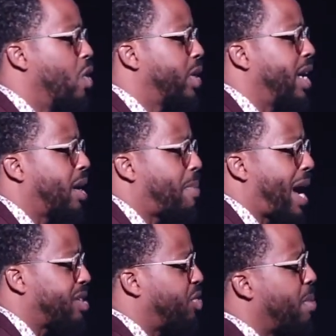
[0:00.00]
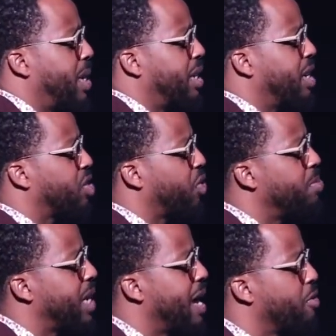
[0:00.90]
no kickbacks from it. It's
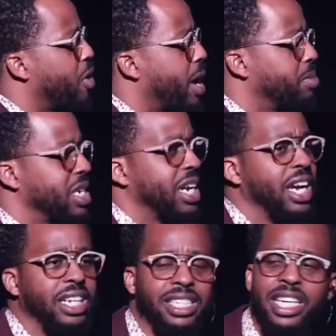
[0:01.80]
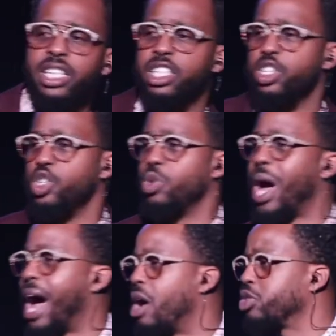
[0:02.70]
from Dave Ramsey. It teaches you
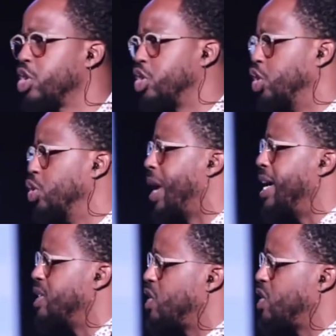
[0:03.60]
how to do a